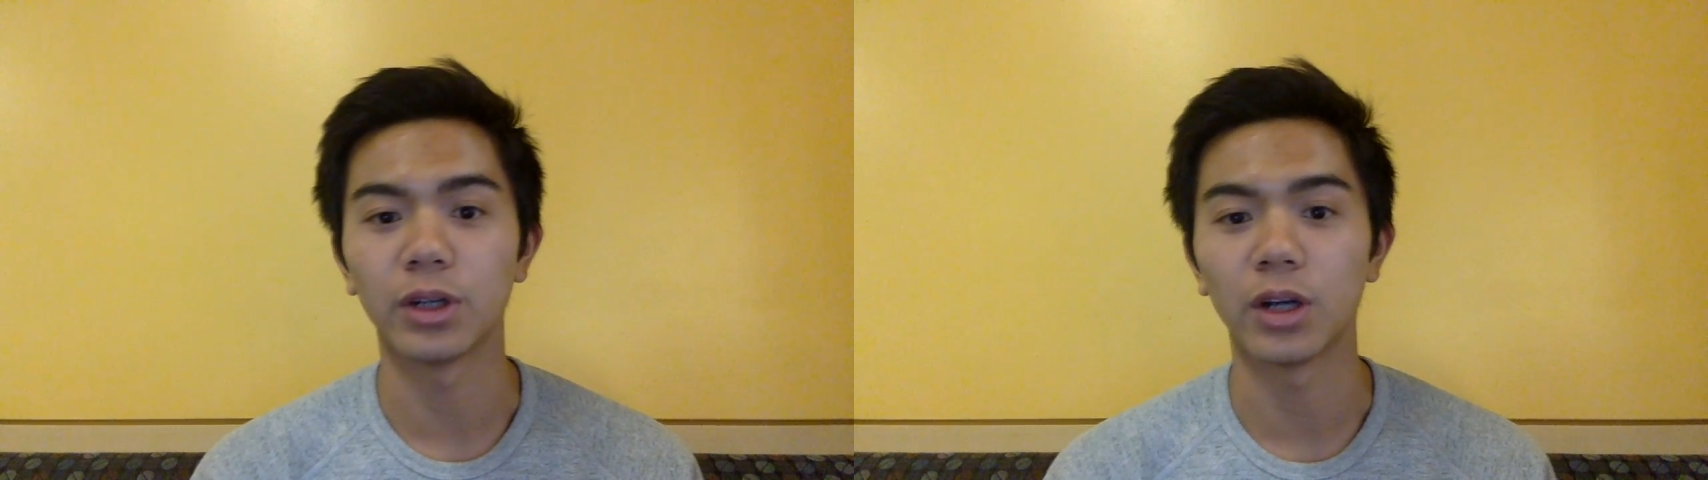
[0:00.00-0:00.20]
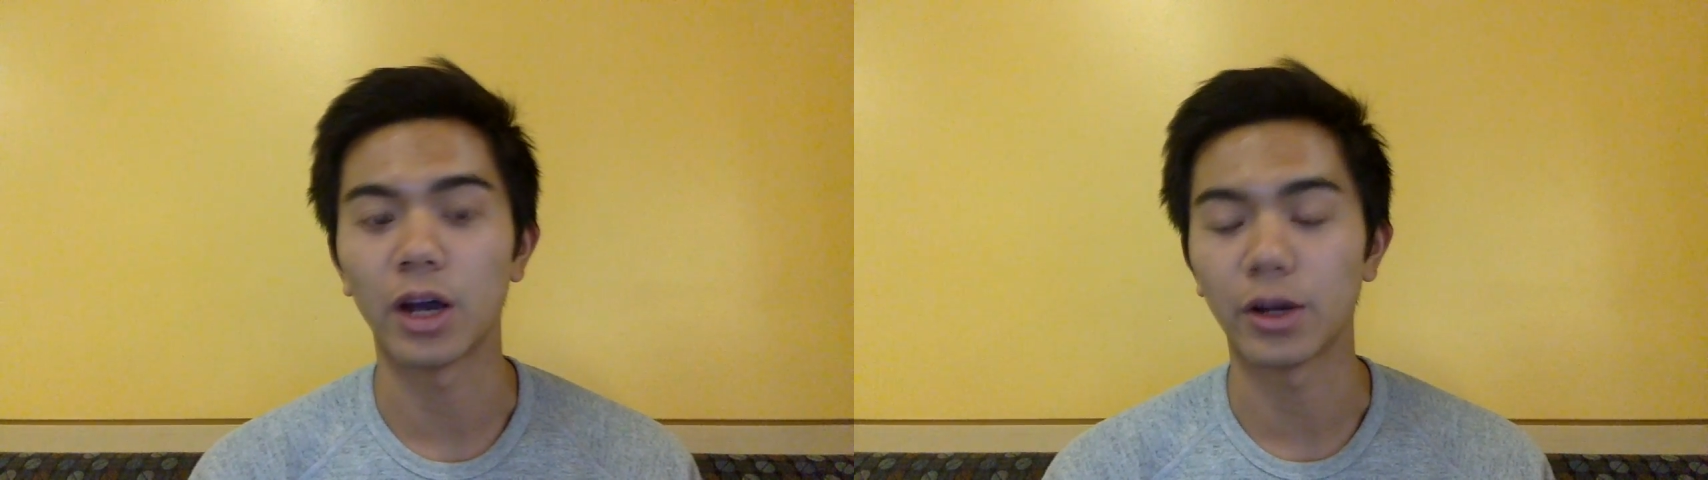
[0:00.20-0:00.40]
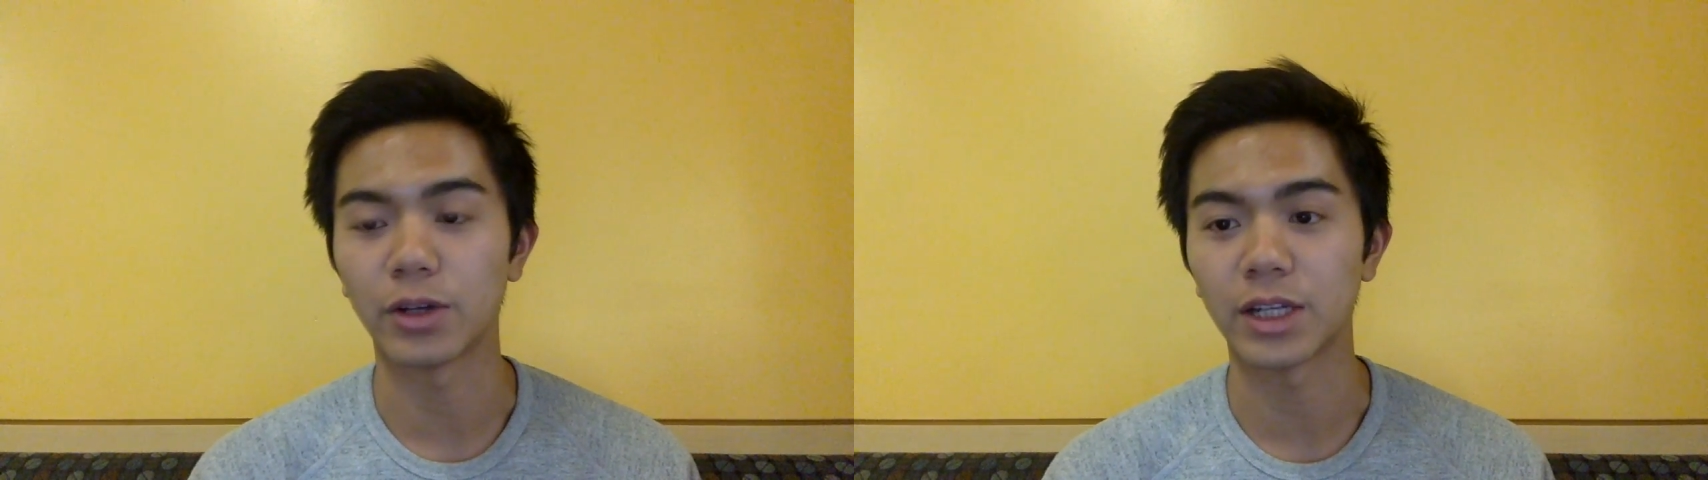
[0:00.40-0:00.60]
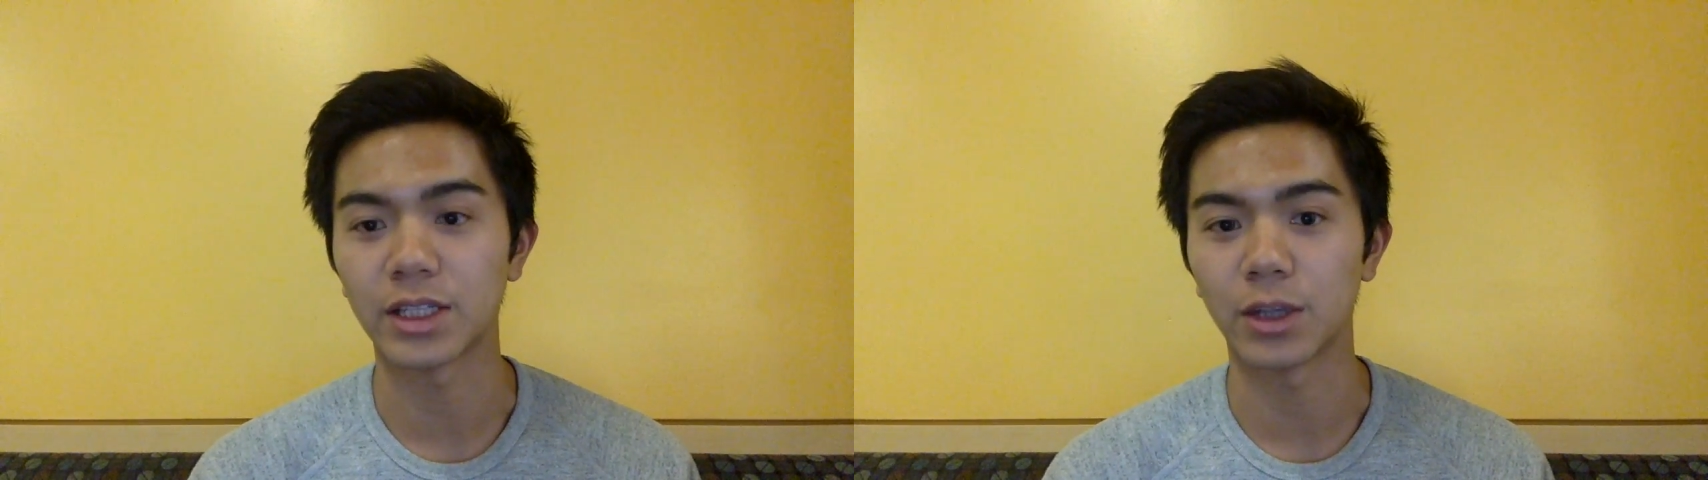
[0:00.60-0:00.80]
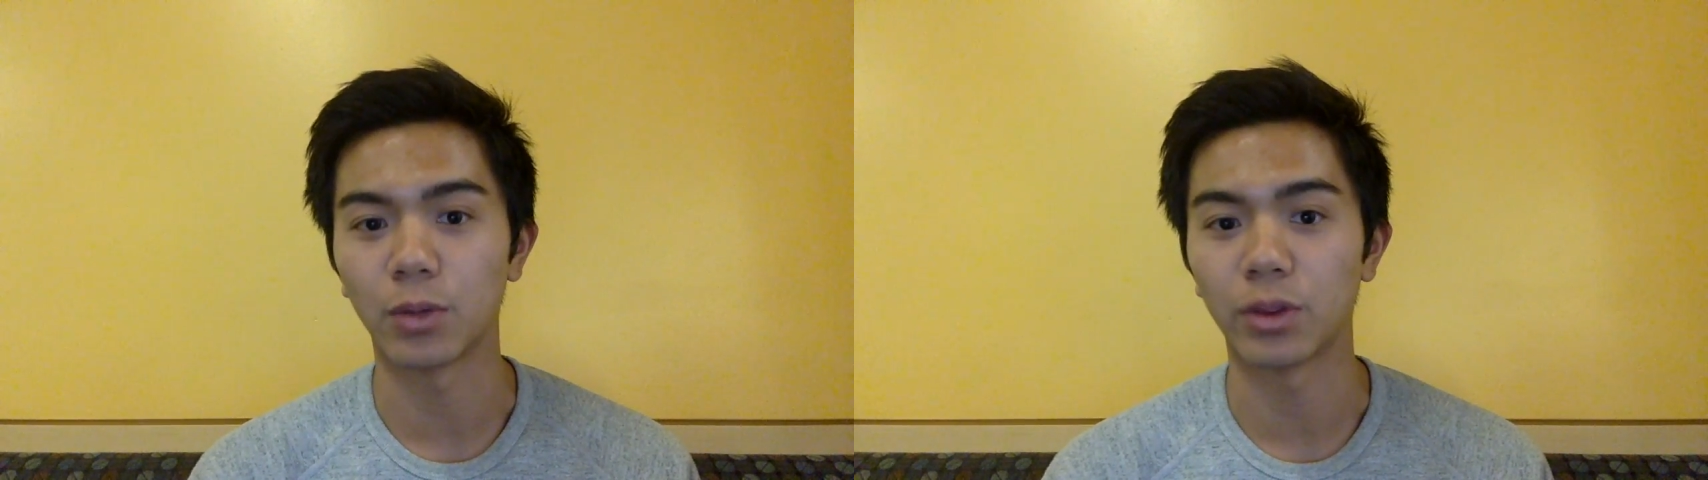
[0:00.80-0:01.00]
not you're
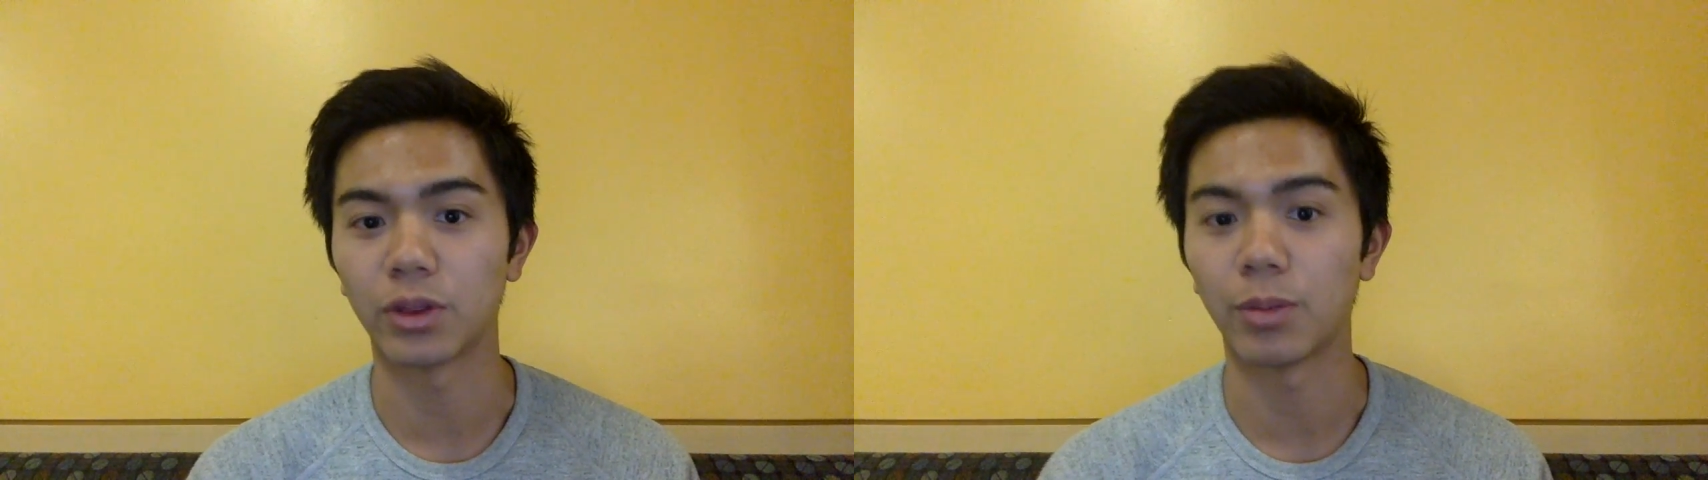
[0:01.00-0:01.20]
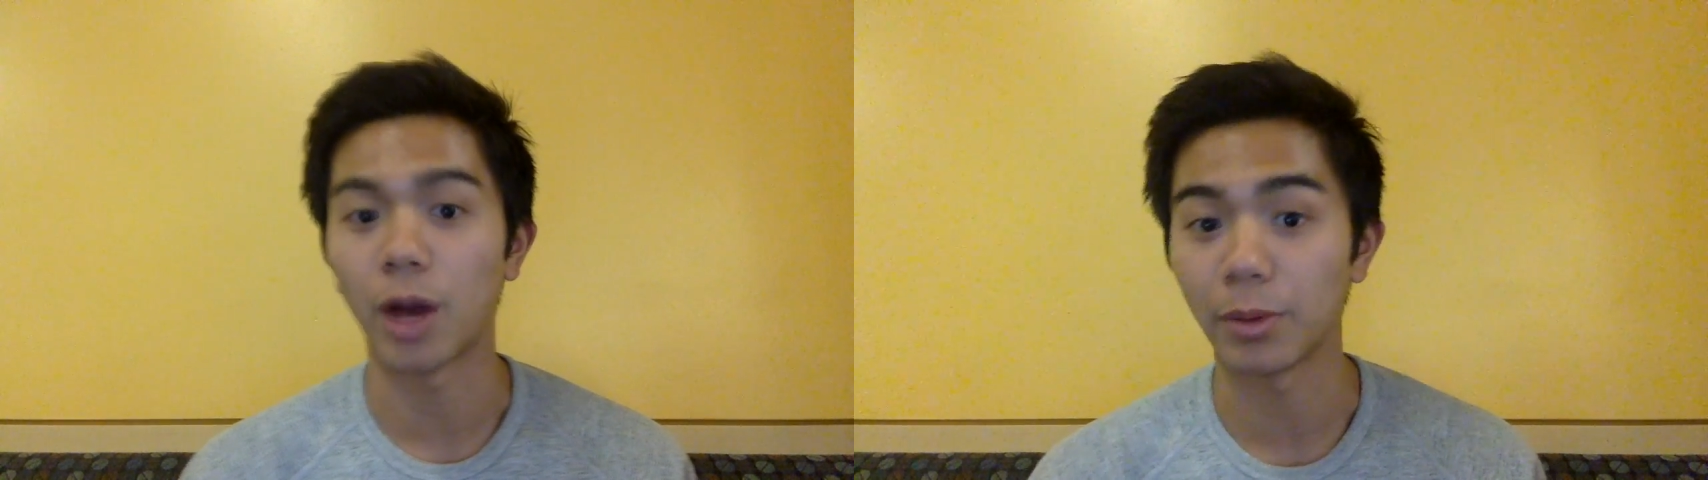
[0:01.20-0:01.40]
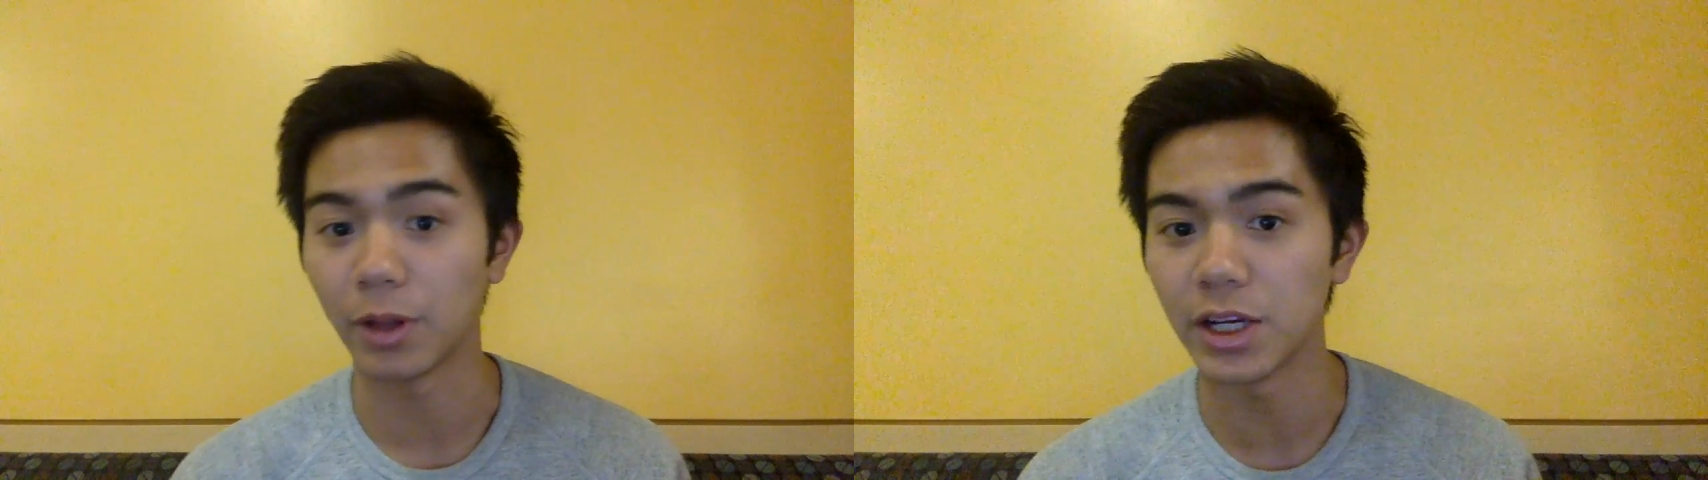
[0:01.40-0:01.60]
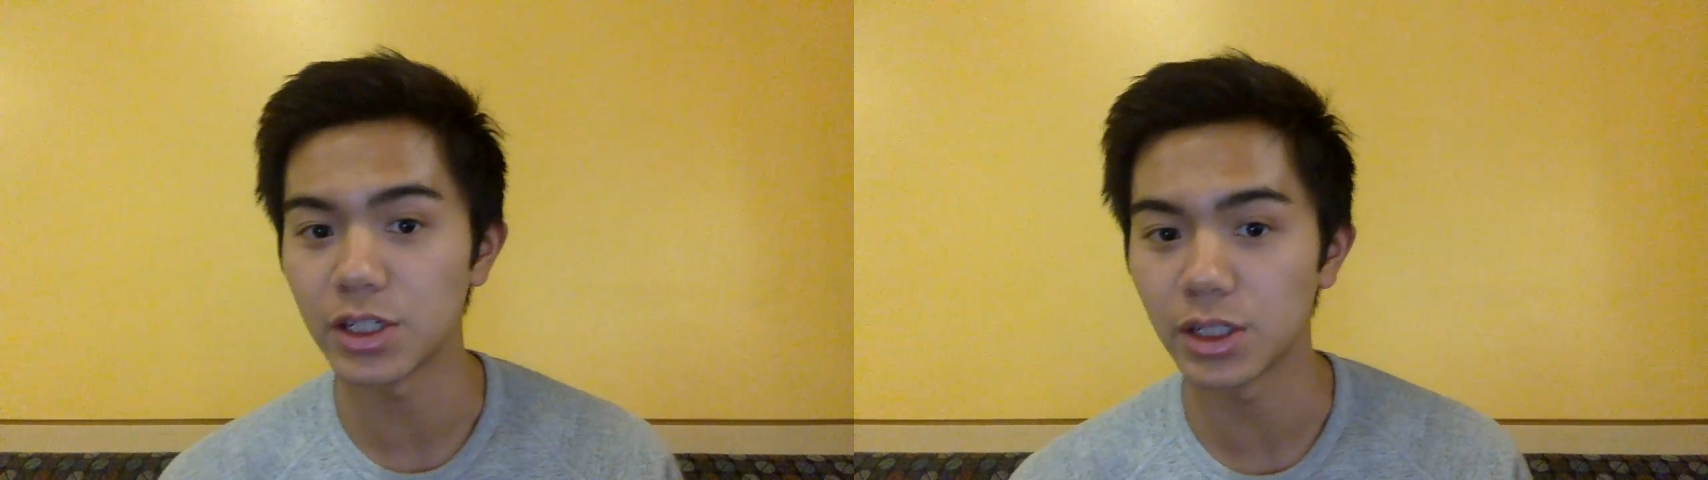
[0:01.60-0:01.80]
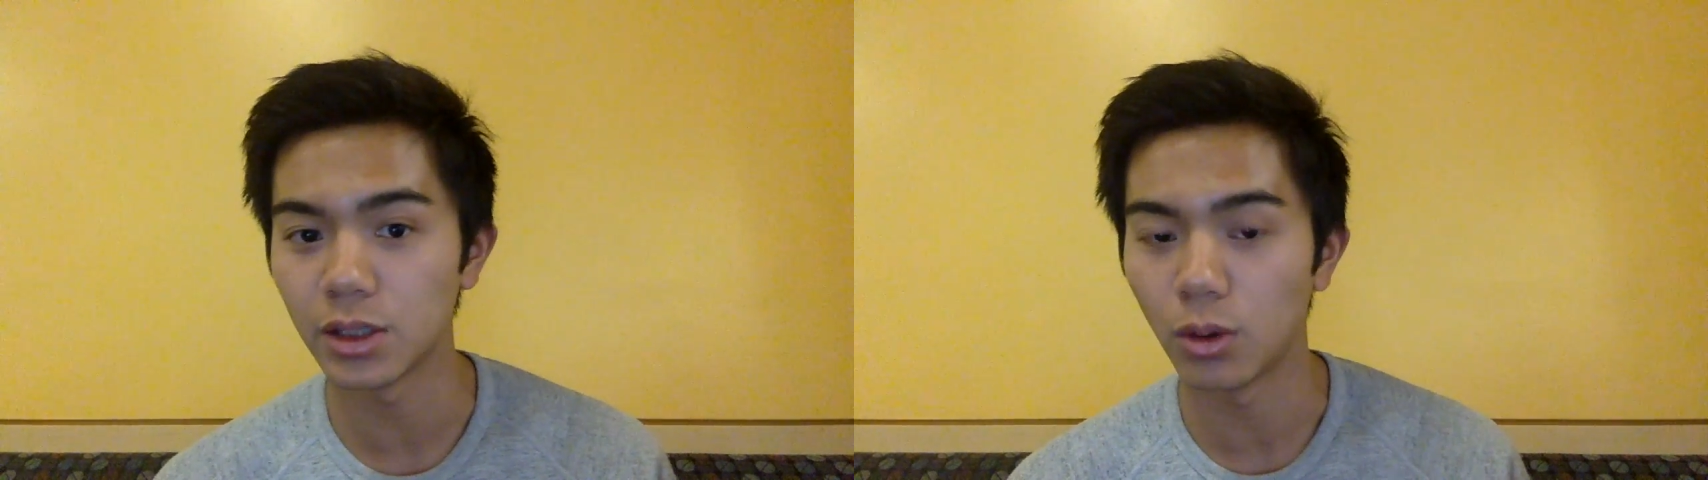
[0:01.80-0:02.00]
testing with the
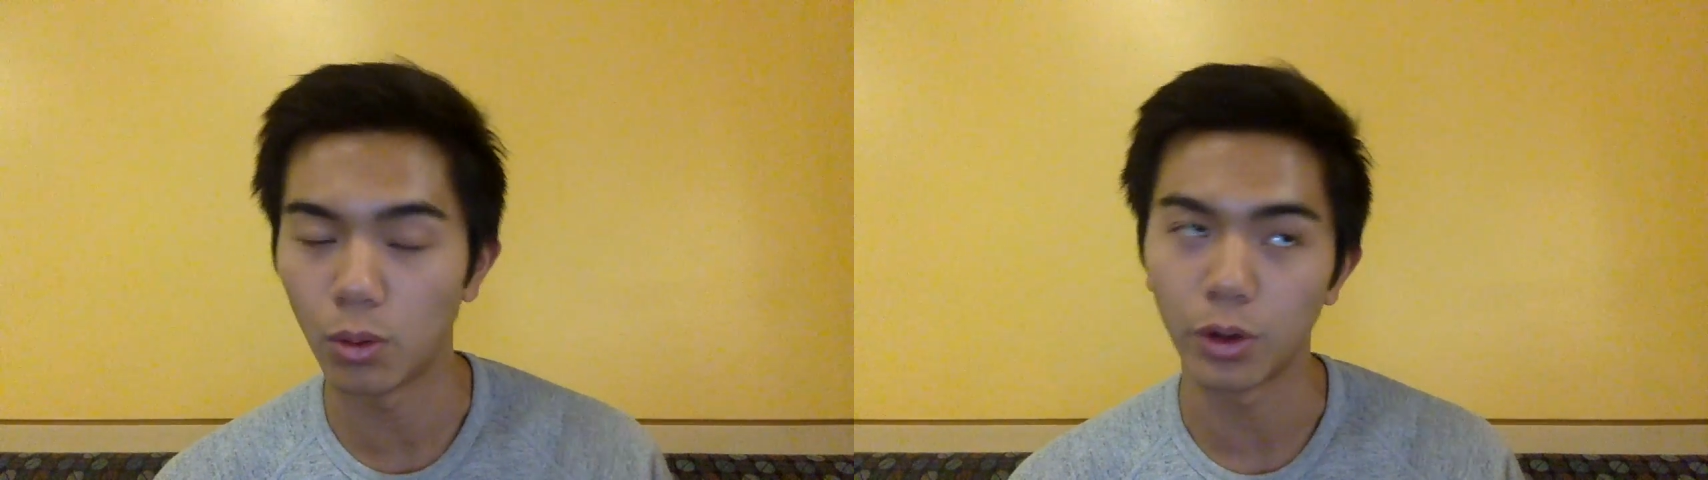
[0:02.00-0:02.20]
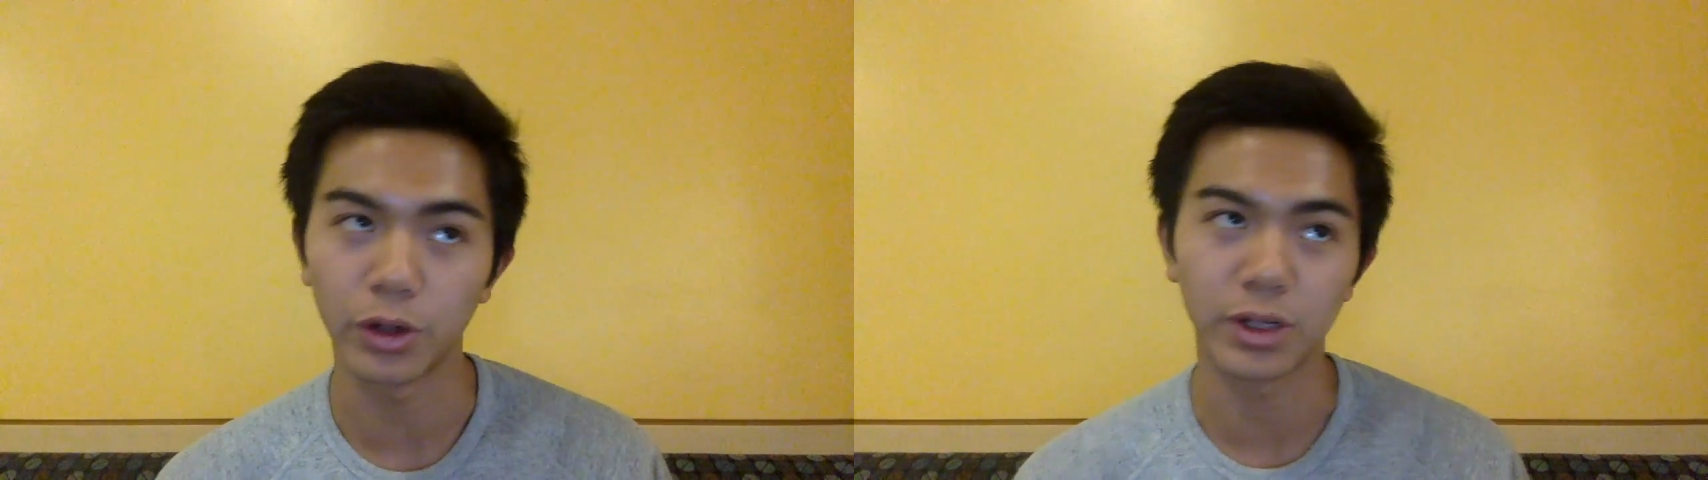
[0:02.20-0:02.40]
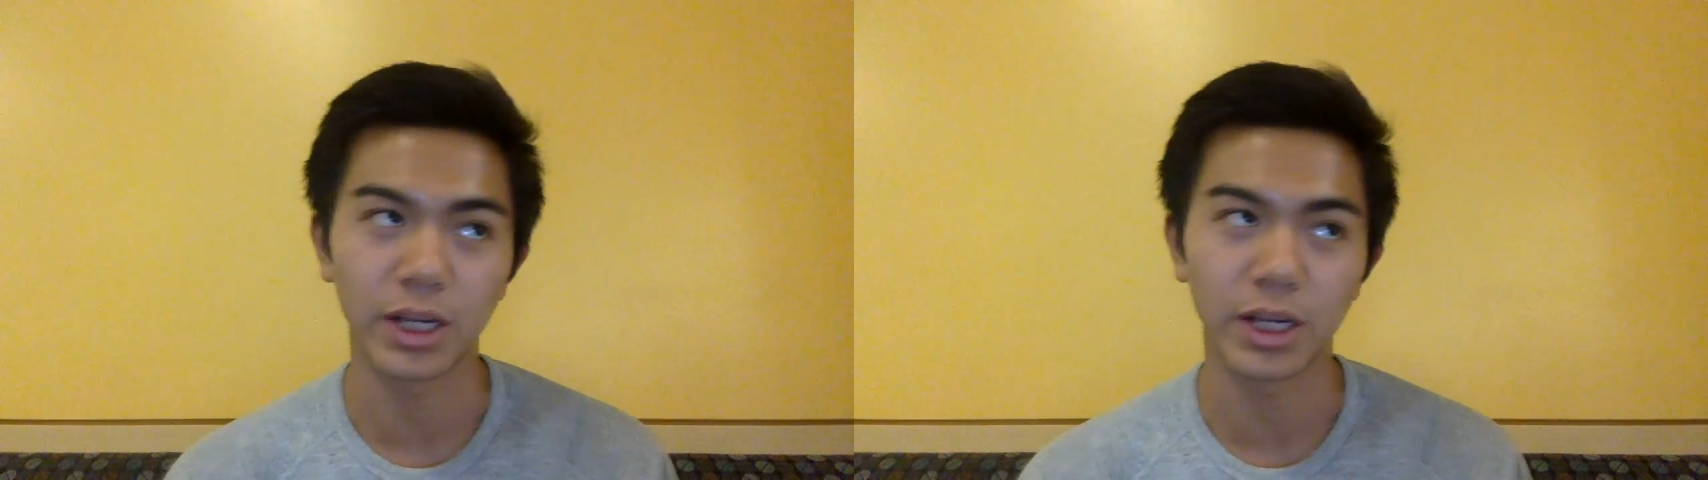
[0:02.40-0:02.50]
population or you're